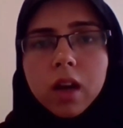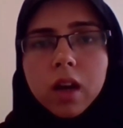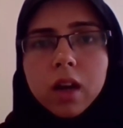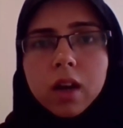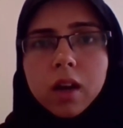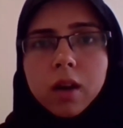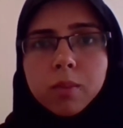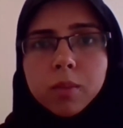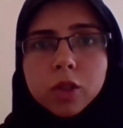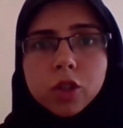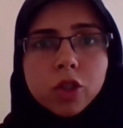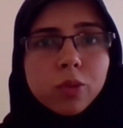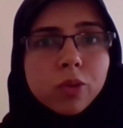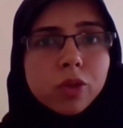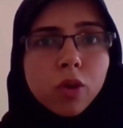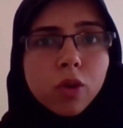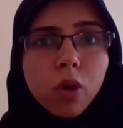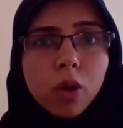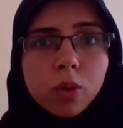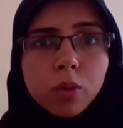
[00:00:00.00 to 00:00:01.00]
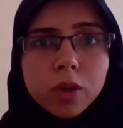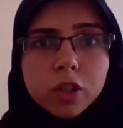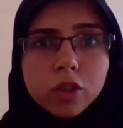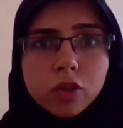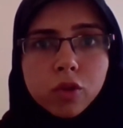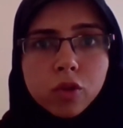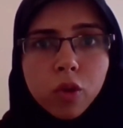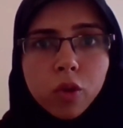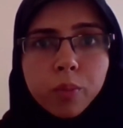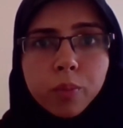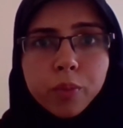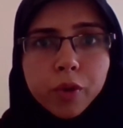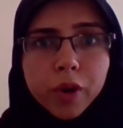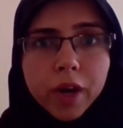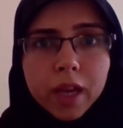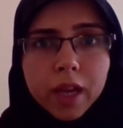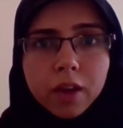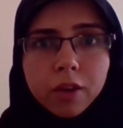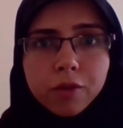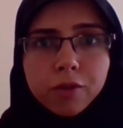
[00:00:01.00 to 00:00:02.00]
Uh, but she was always so
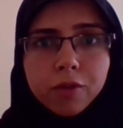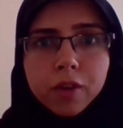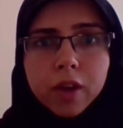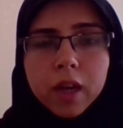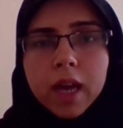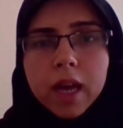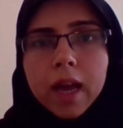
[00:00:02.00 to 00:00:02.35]
brave.